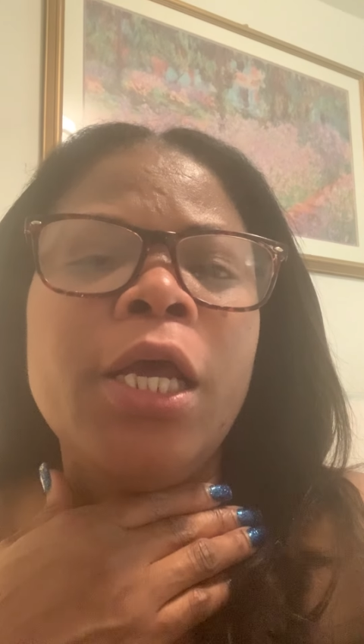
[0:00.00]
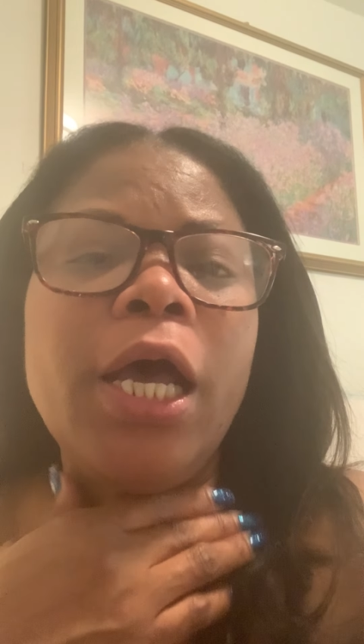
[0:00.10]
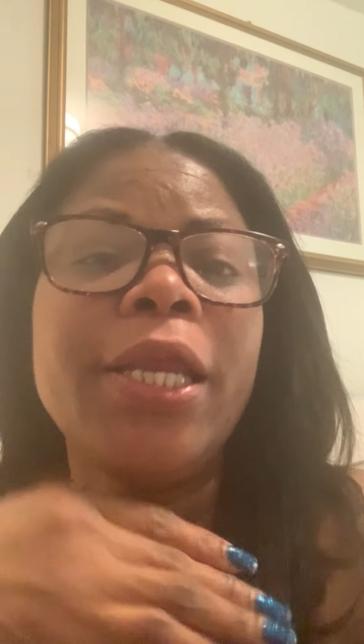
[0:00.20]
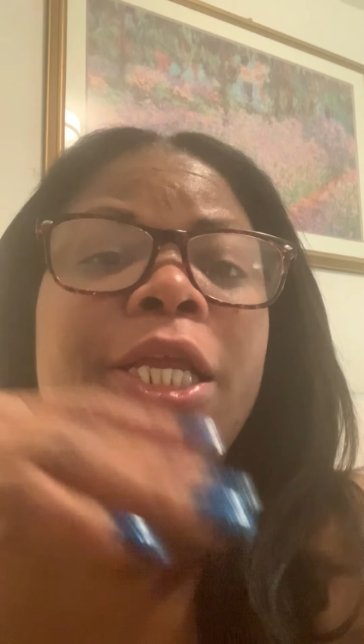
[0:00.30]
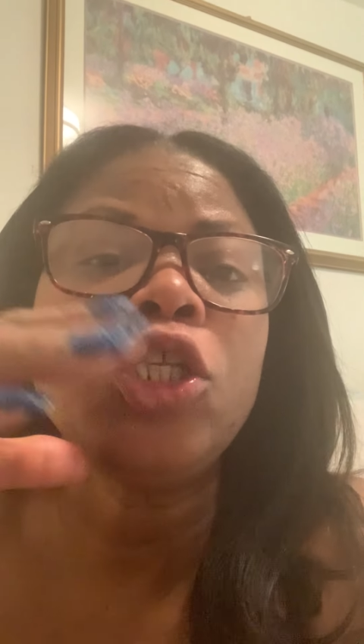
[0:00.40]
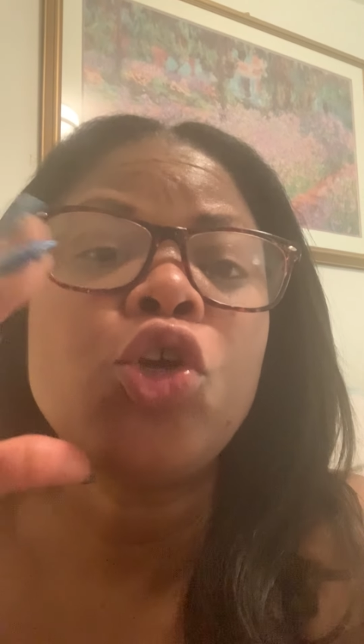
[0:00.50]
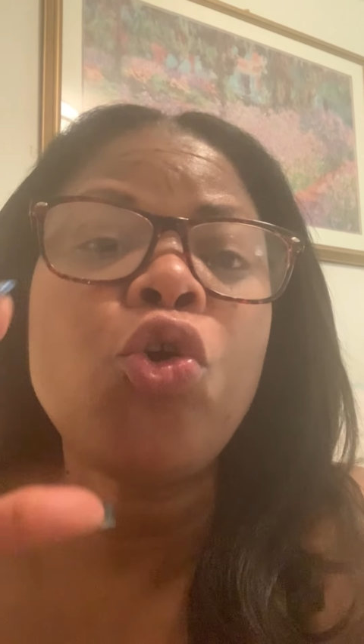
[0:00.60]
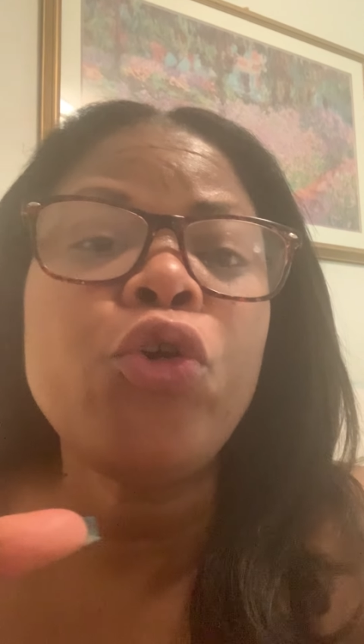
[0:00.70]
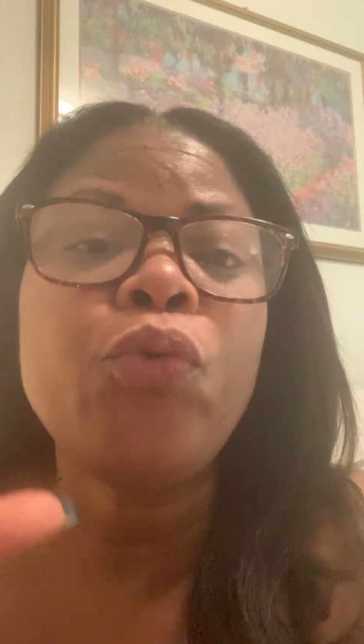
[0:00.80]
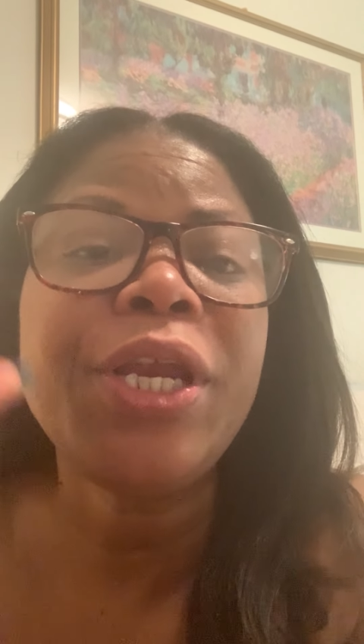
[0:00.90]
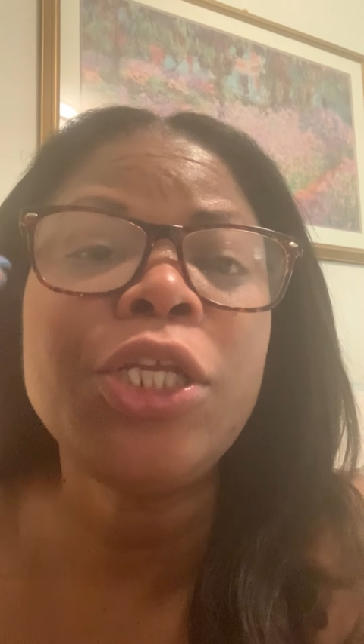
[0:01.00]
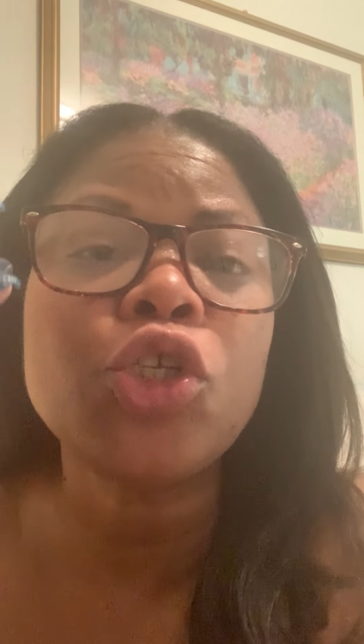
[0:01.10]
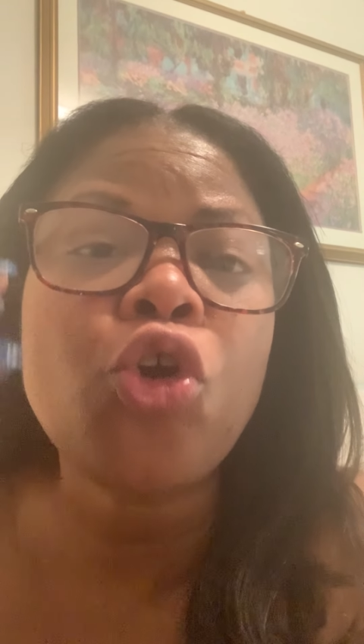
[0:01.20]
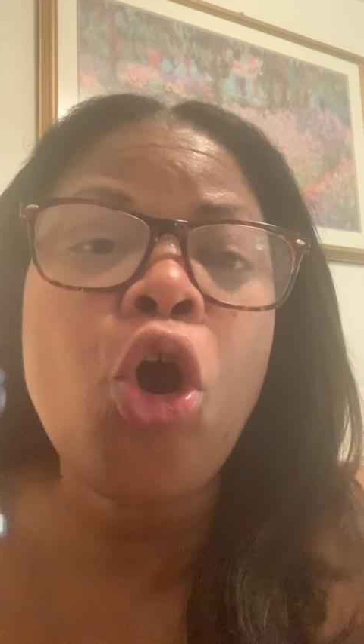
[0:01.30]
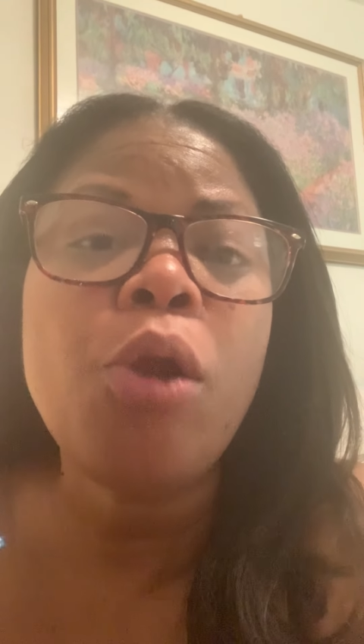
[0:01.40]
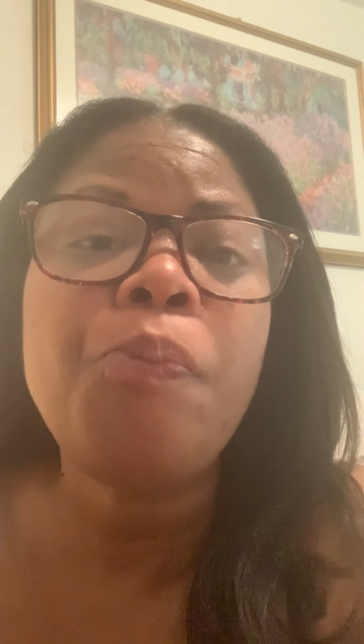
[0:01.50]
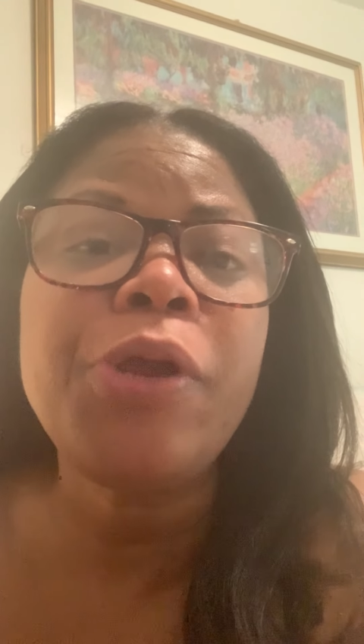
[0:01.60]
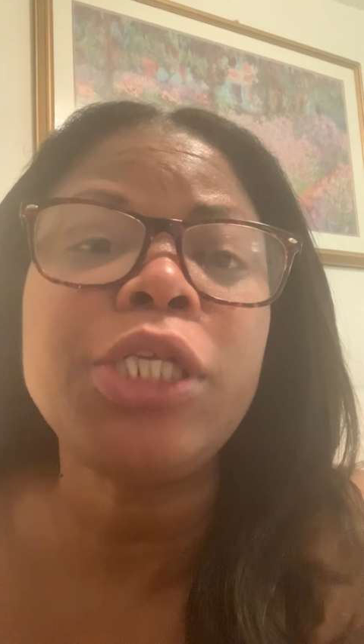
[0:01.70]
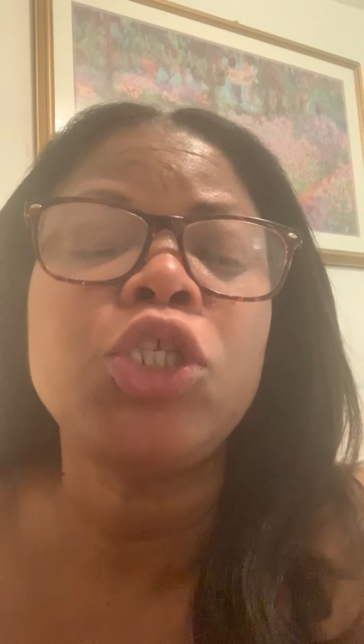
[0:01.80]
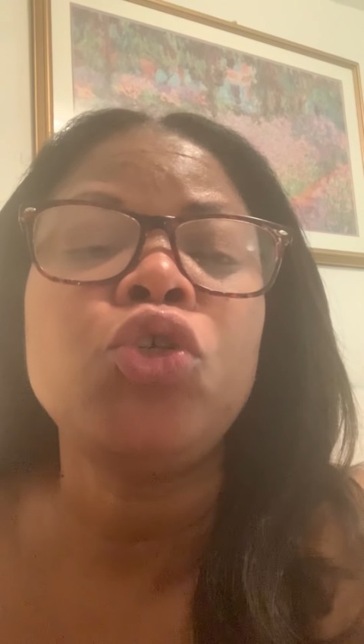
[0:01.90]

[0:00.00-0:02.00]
And it's good when it's cold breeze.